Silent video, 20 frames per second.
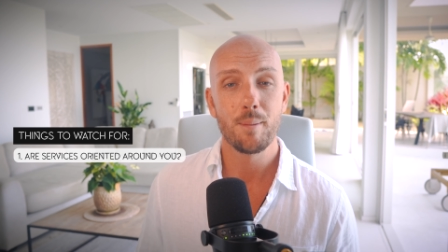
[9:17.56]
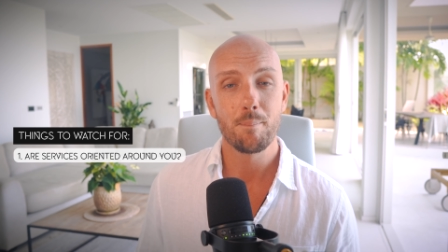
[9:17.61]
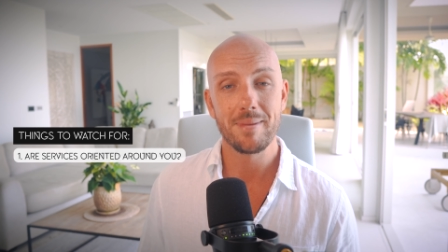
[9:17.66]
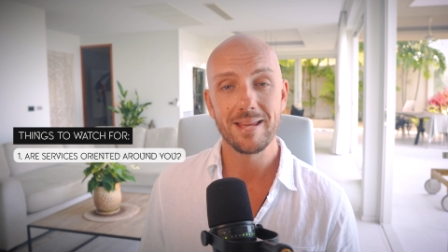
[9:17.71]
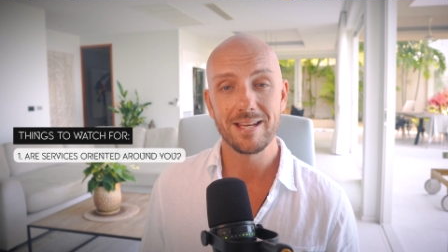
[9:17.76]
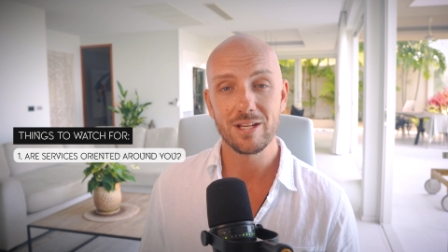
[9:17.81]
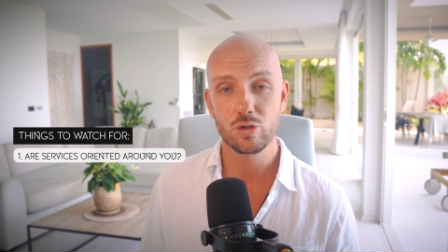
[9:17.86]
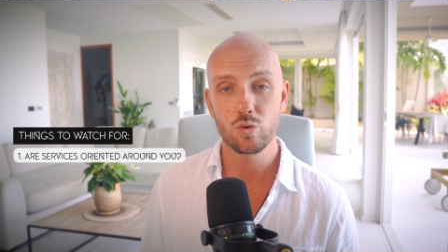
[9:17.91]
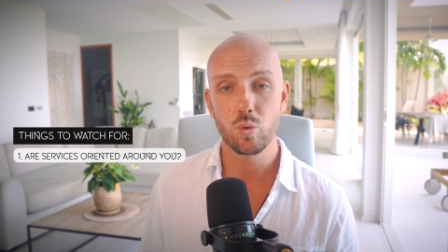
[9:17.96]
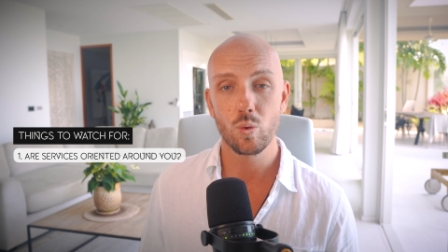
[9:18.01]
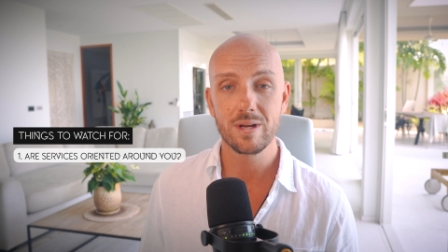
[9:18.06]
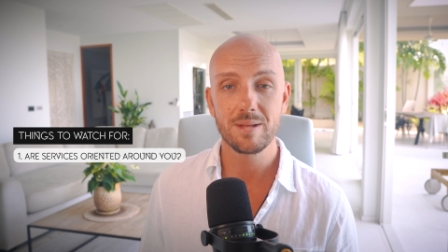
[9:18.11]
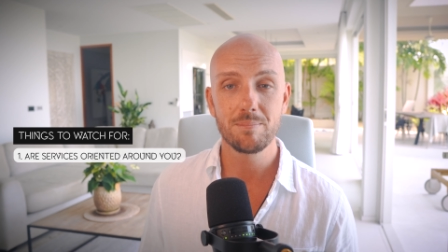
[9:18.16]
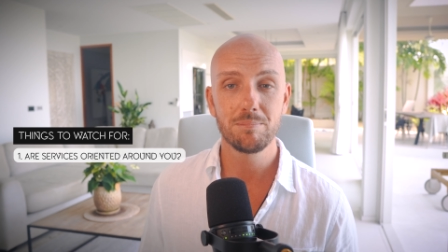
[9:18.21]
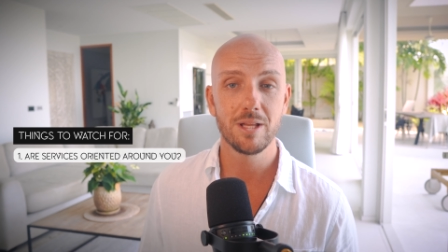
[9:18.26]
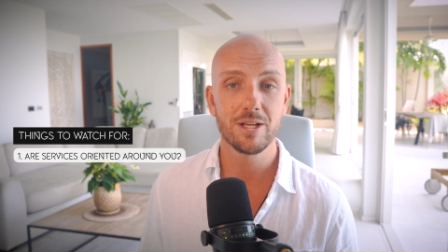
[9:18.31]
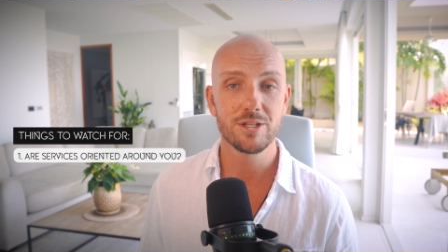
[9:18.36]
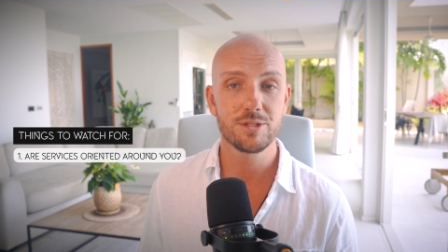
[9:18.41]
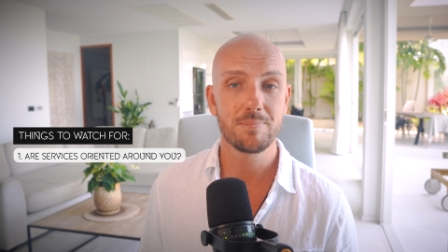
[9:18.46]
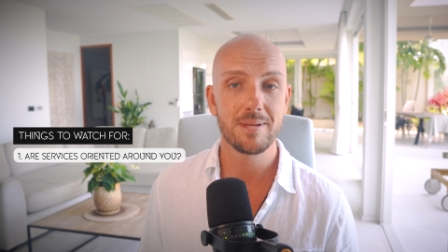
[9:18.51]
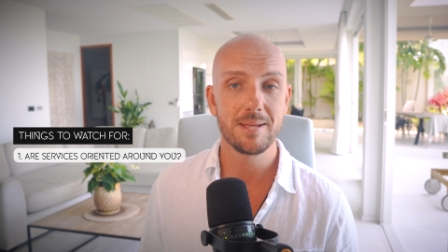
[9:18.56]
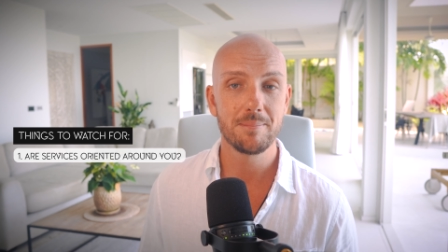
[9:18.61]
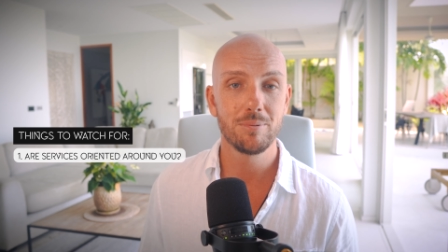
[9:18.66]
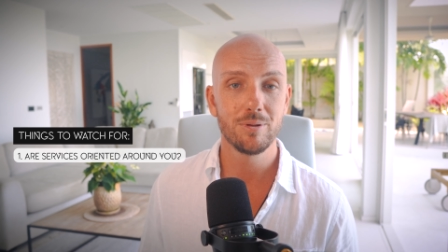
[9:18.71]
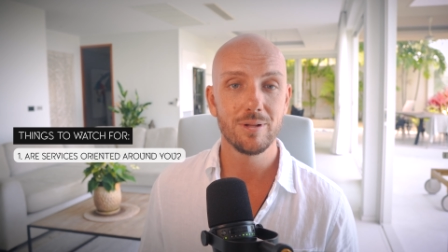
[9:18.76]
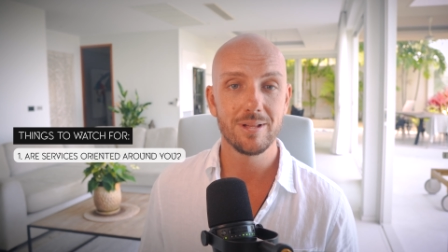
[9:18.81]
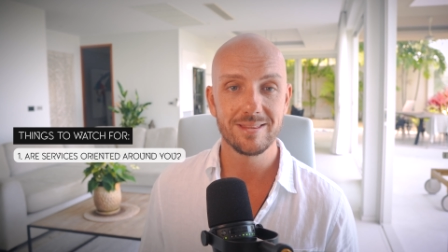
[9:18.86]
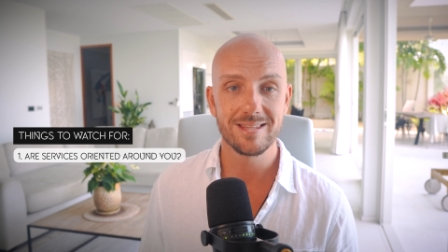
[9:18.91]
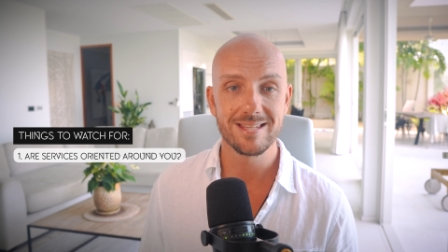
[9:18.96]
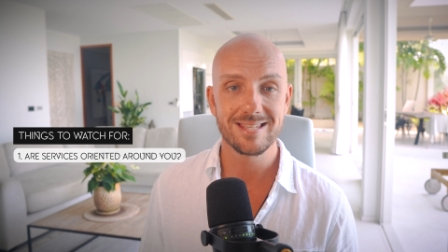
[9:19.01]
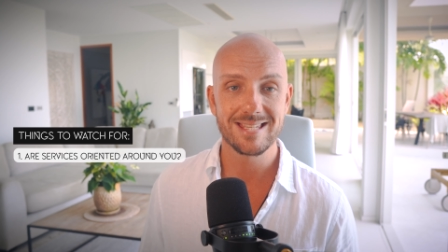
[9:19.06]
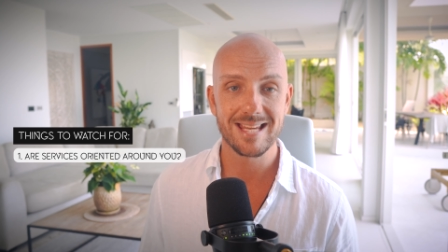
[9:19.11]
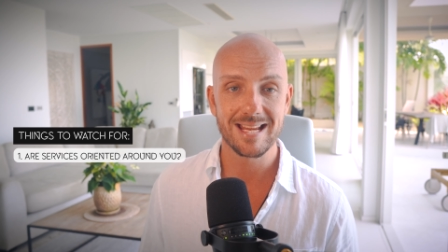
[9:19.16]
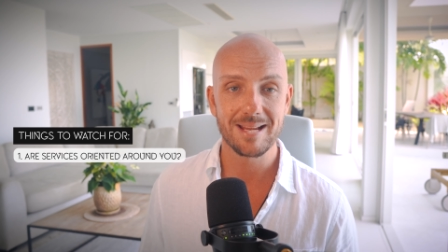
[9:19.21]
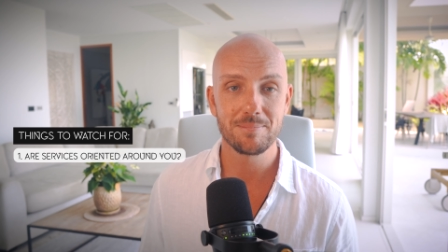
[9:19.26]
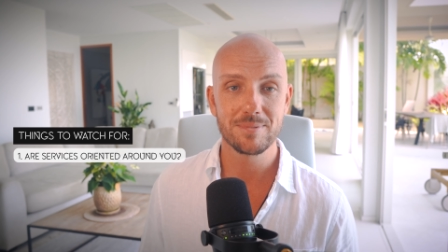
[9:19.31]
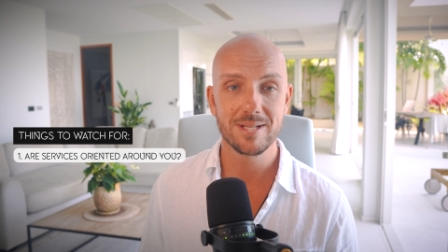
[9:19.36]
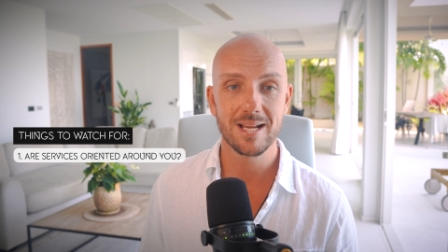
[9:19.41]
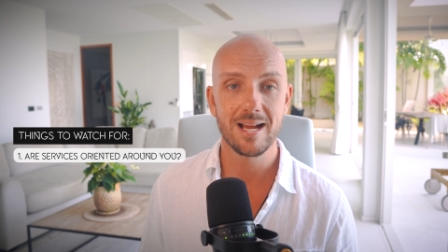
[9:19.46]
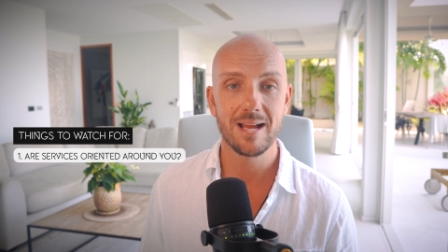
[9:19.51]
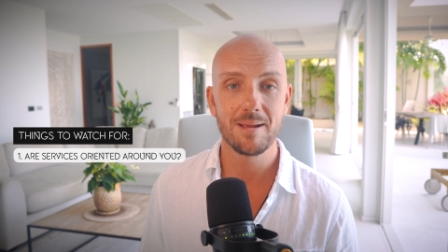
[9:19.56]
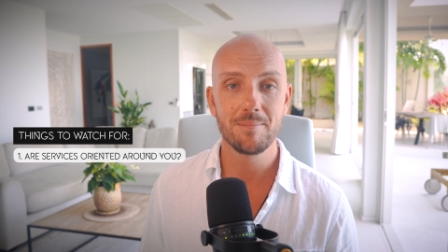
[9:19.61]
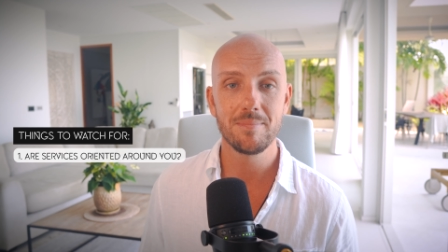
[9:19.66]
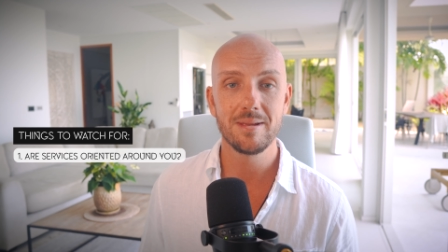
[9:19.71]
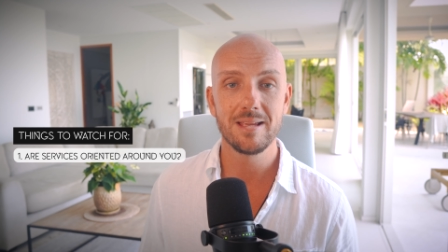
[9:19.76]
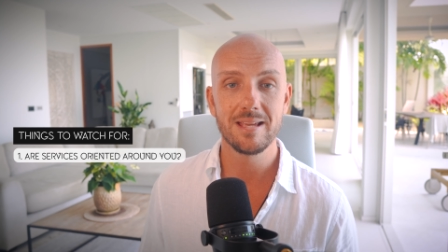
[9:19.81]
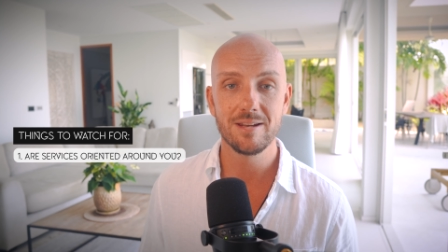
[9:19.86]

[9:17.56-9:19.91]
Meeting 20+ people at the same time